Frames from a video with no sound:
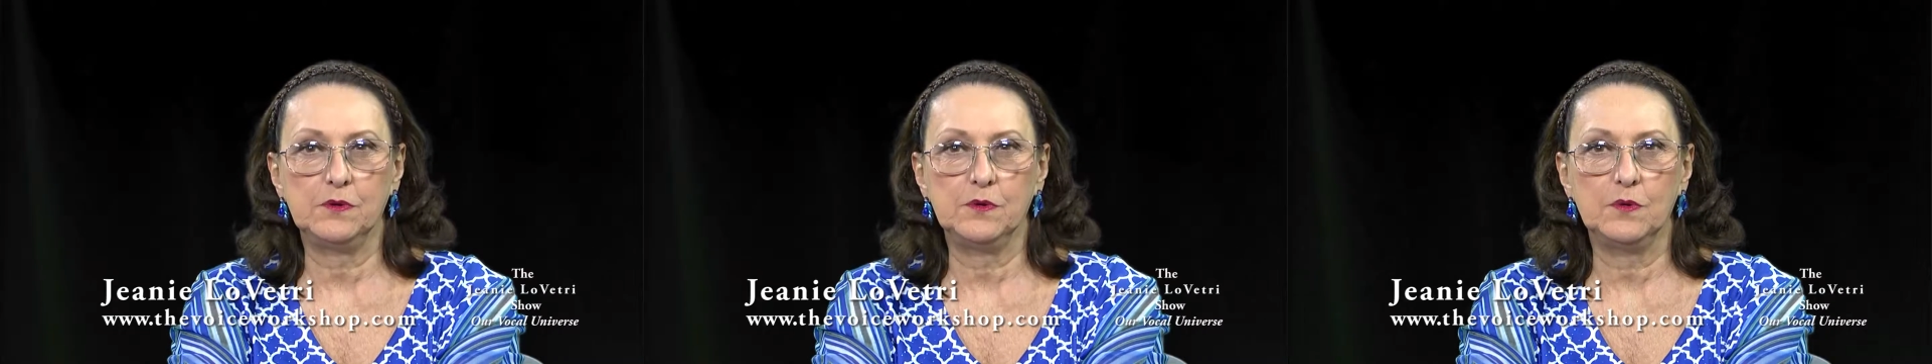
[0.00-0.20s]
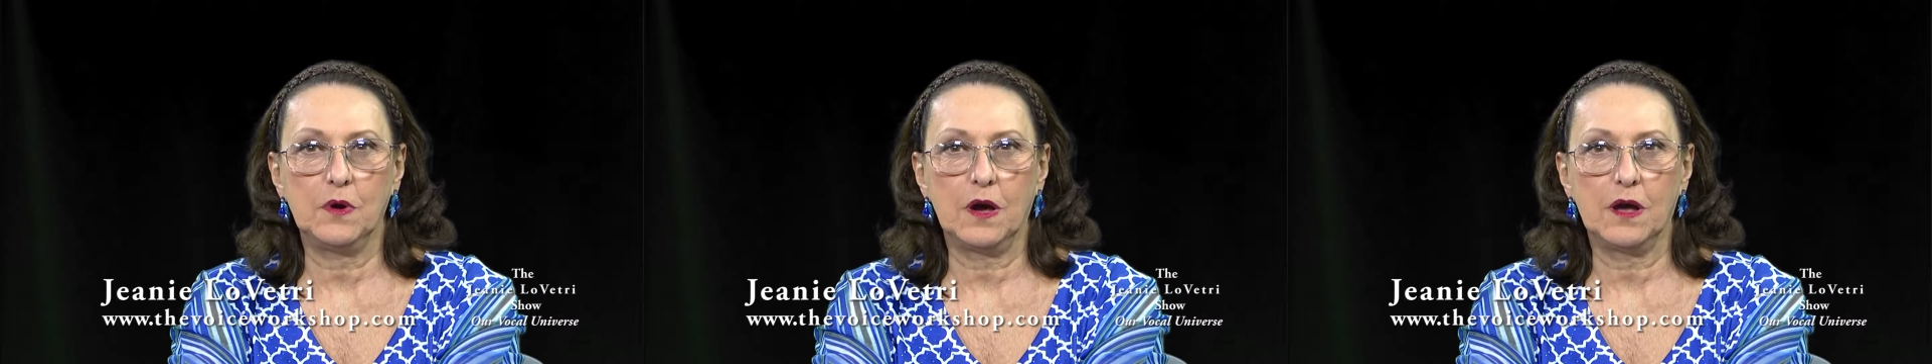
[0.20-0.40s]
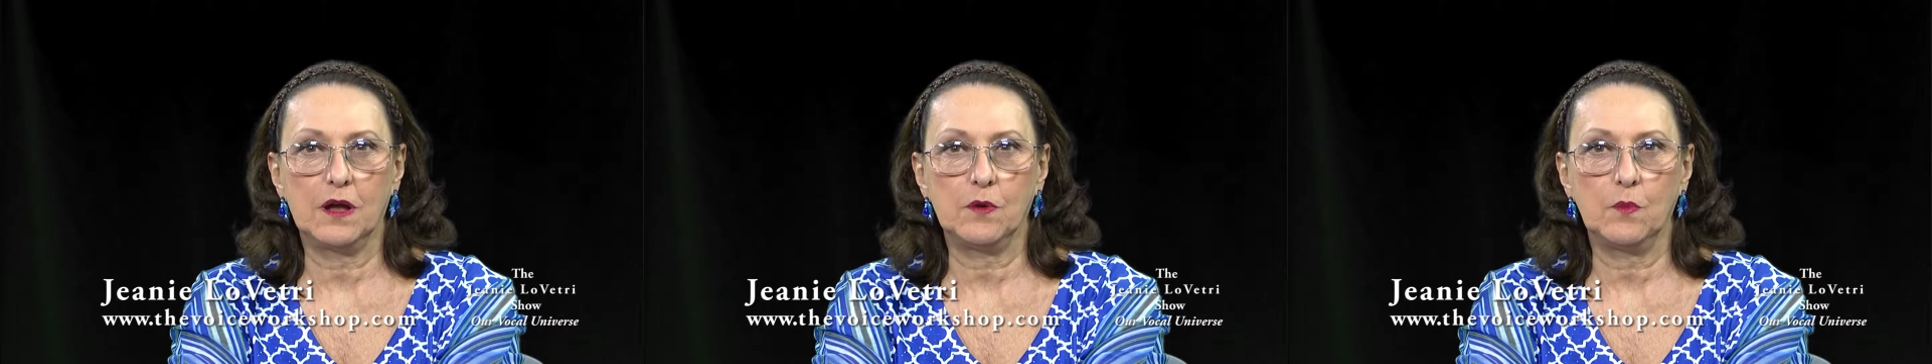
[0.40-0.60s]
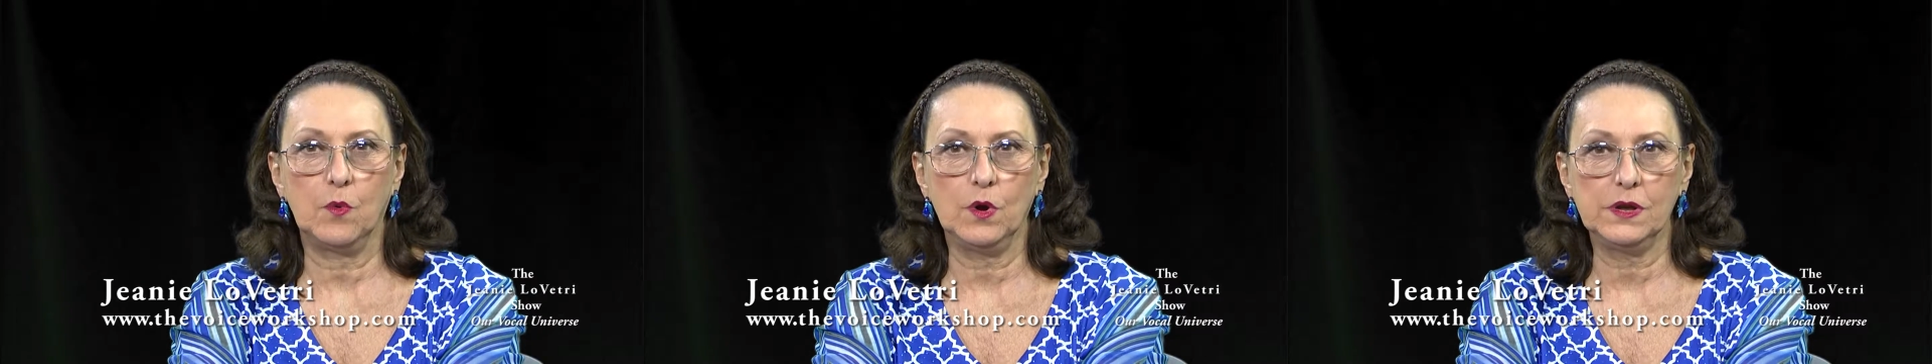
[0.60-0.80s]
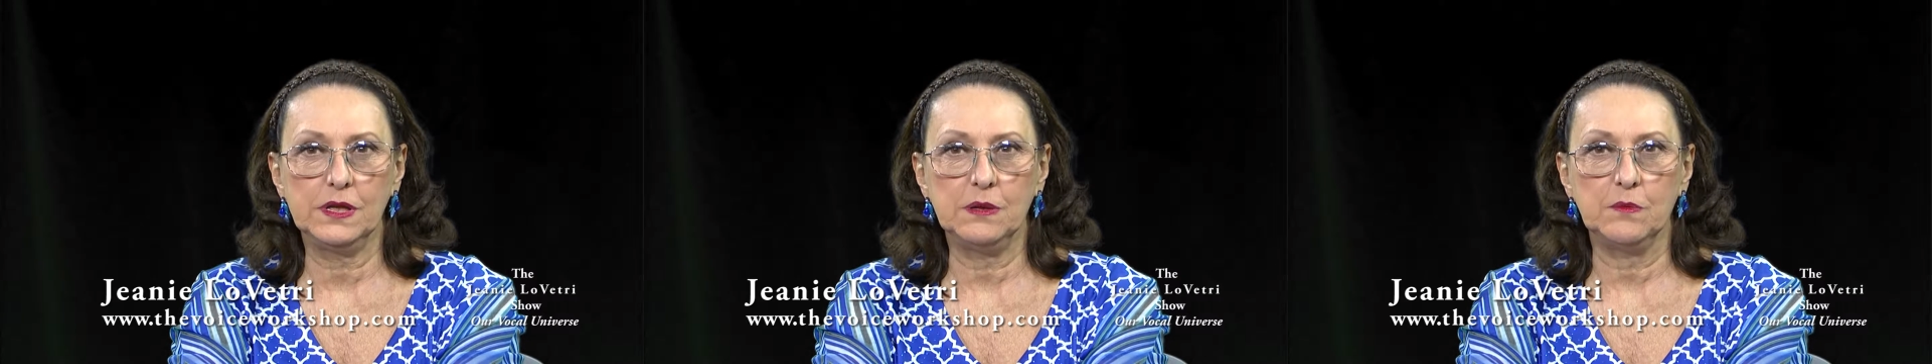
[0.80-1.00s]
who are
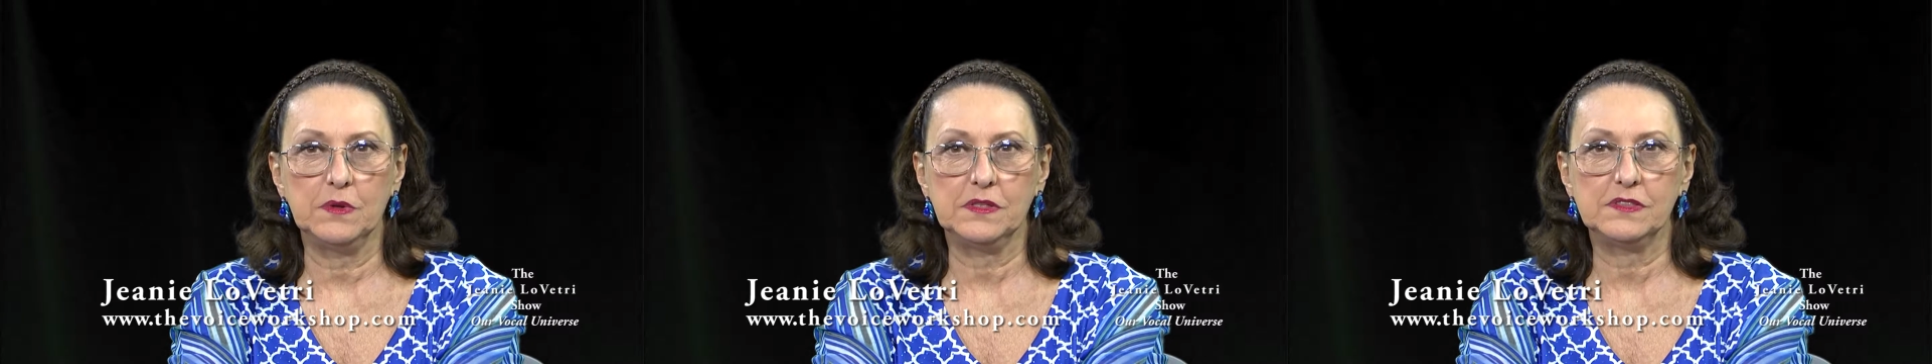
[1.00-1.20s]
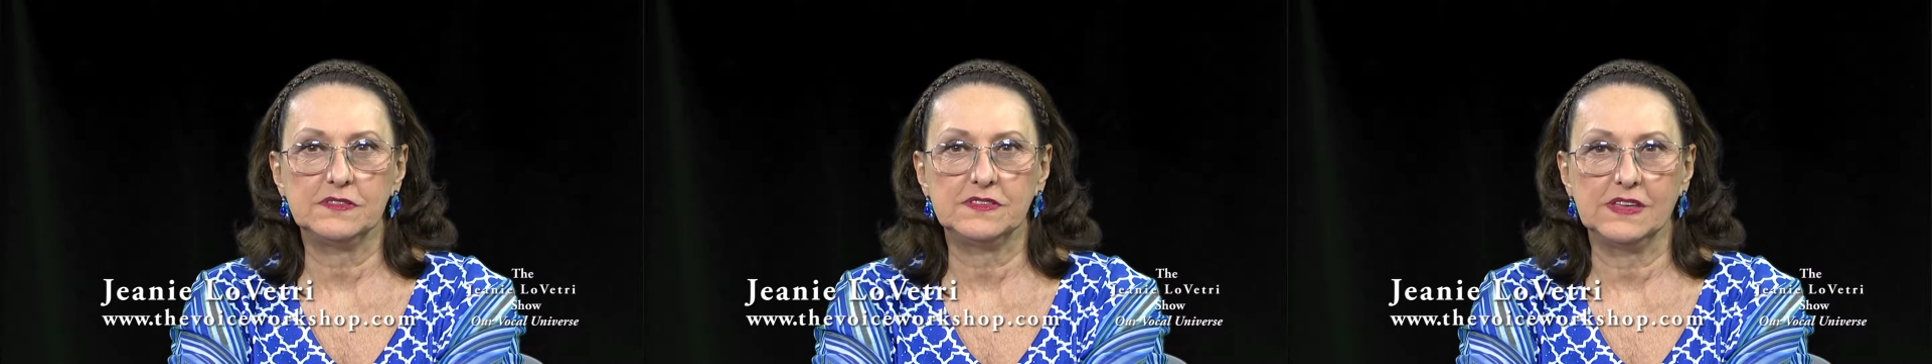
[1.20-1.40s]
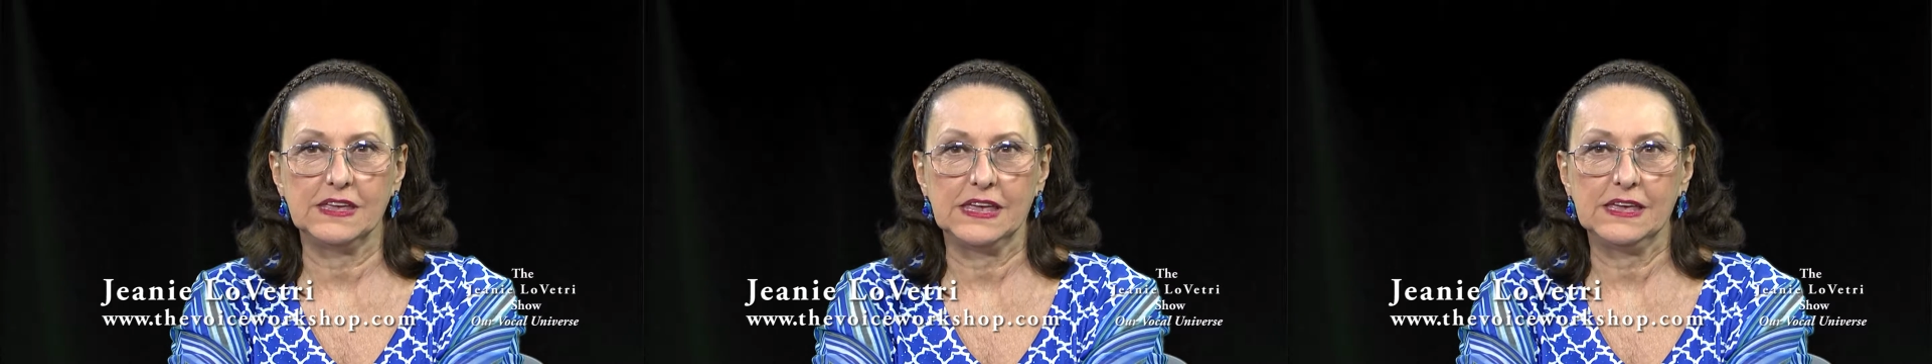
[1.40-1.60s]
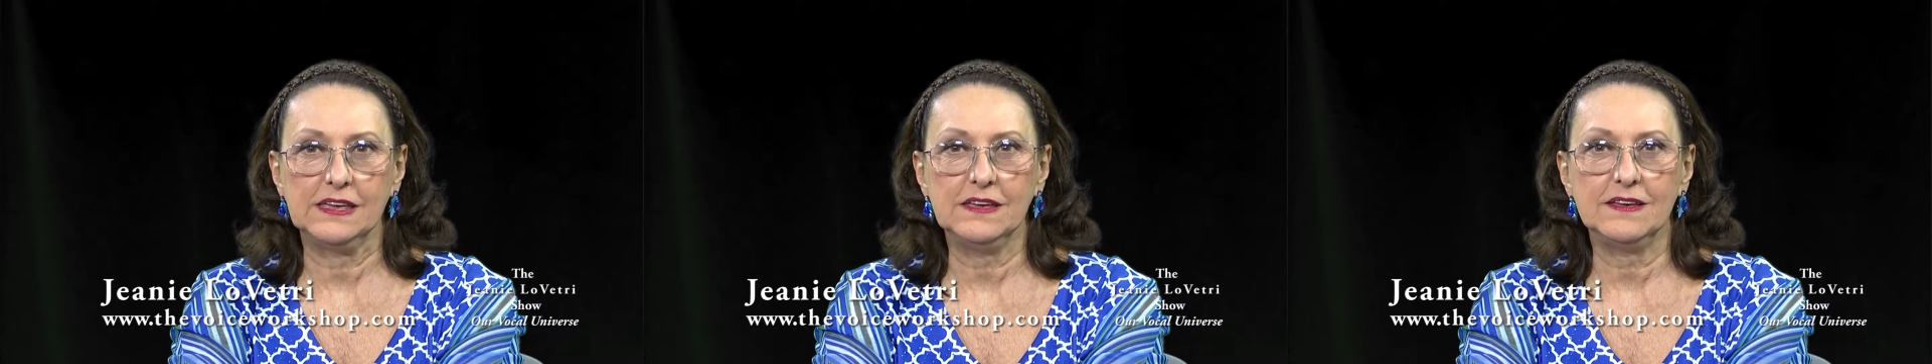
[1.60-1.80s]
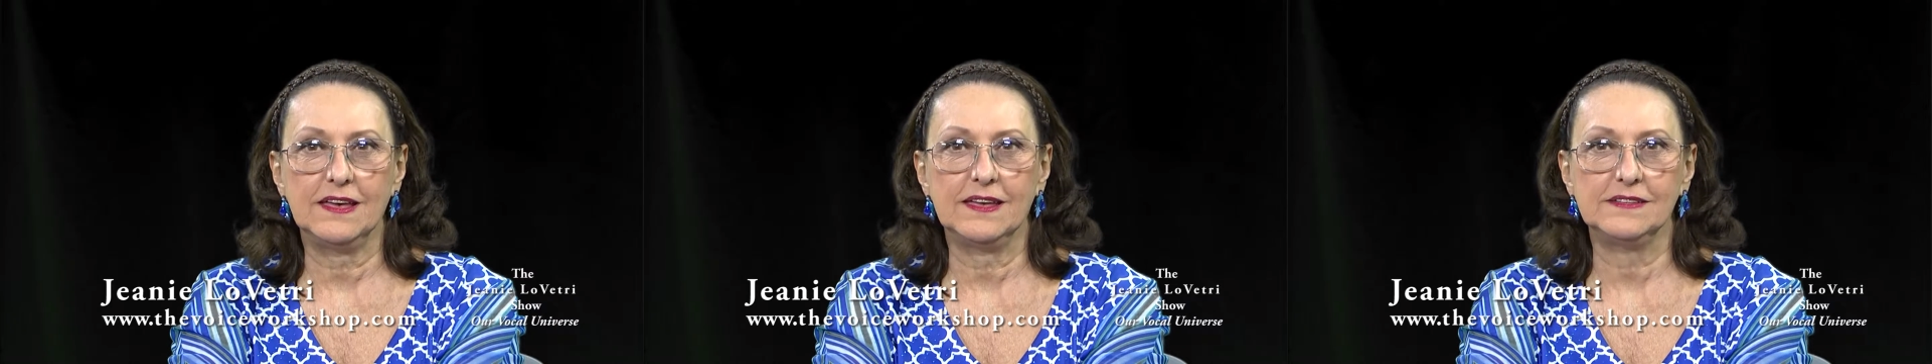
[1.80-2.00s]
working with
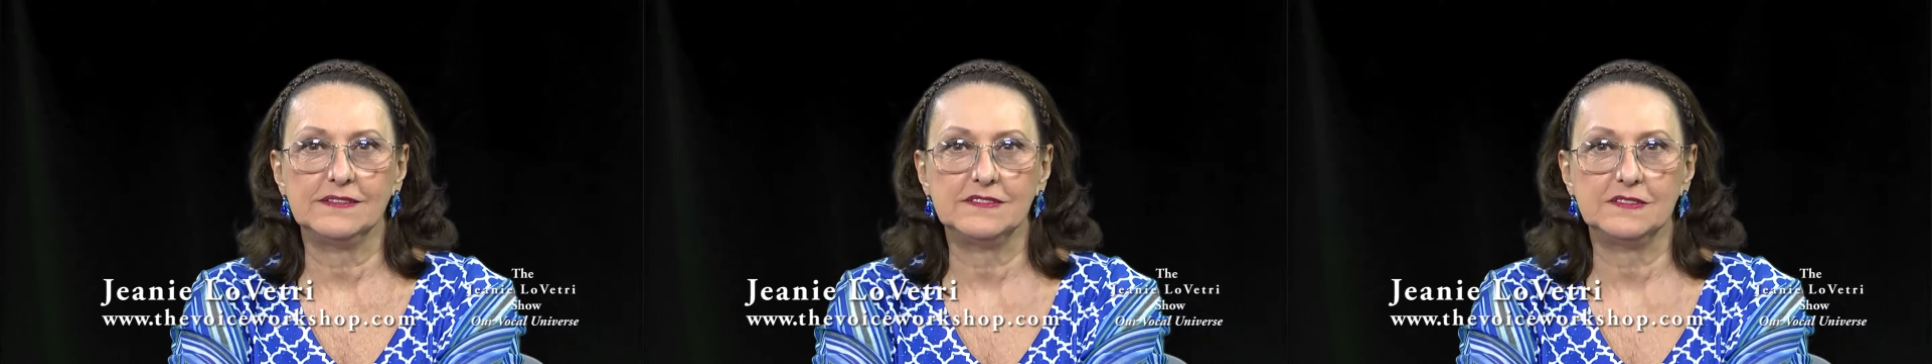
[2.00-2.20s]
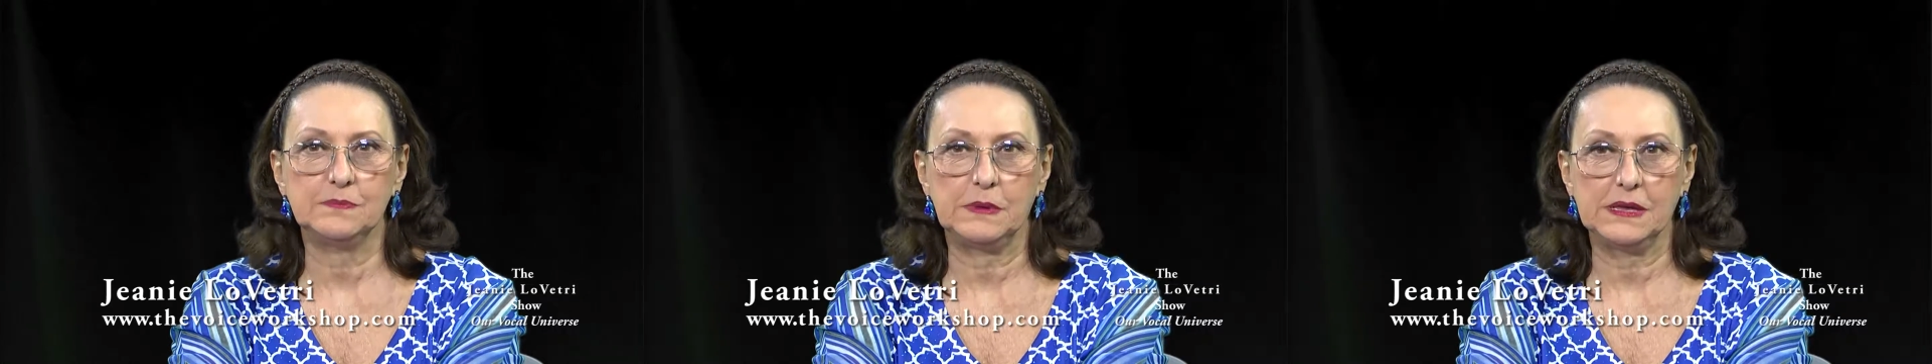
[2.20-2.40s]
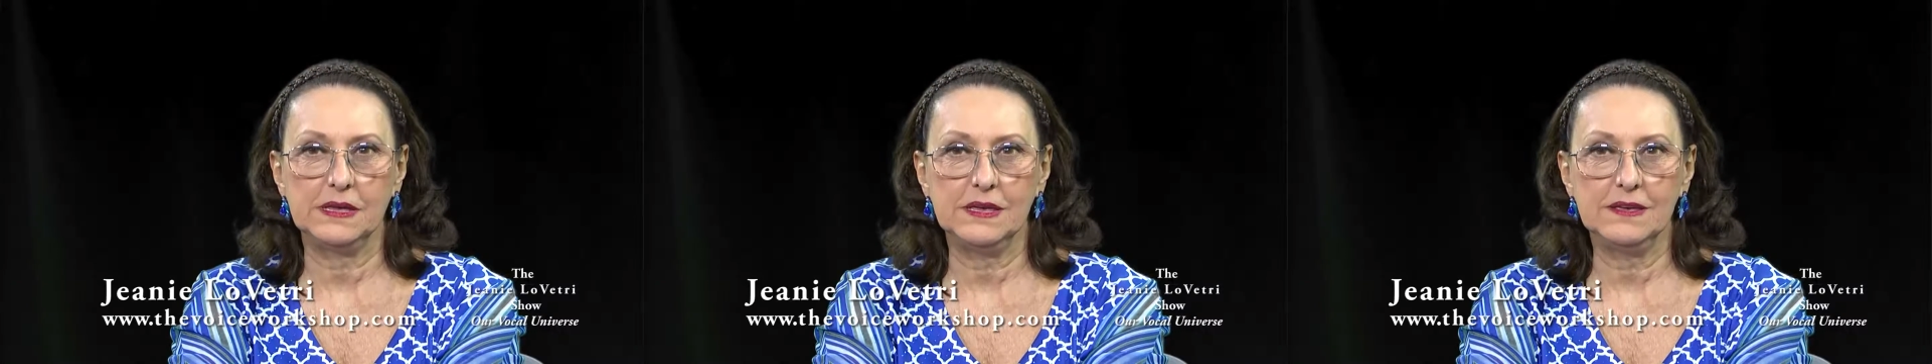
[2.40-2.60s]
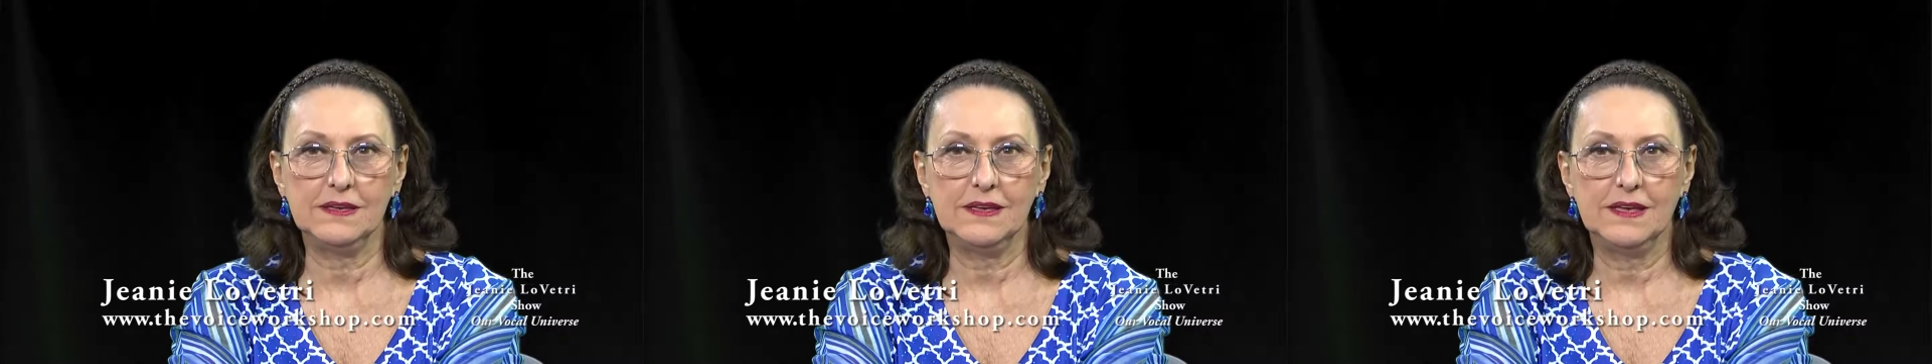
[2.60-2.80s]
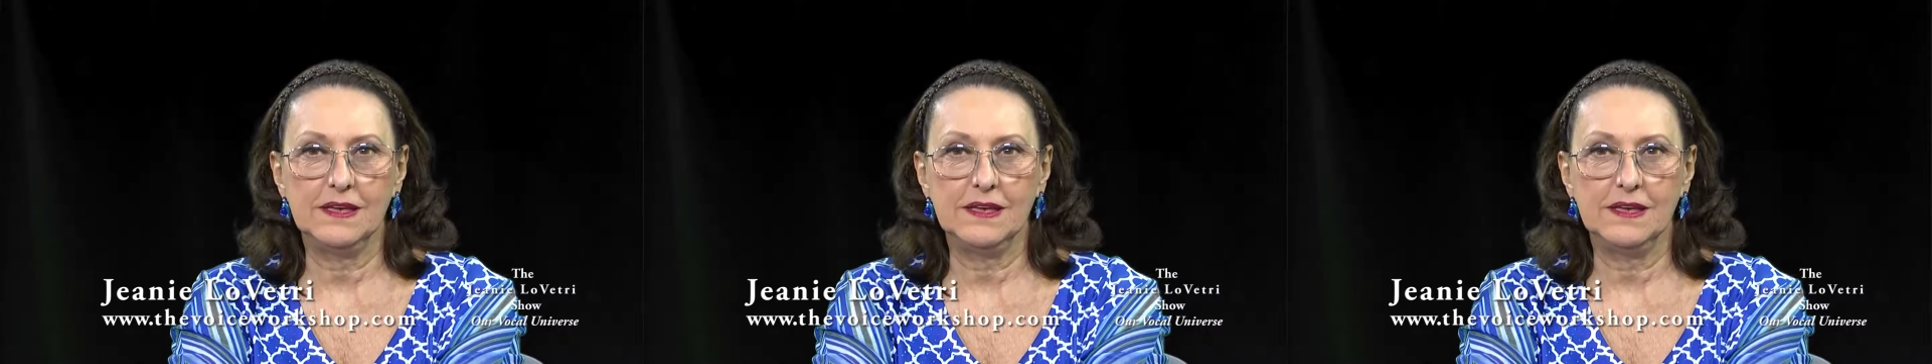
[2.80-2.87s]
singing and speaking.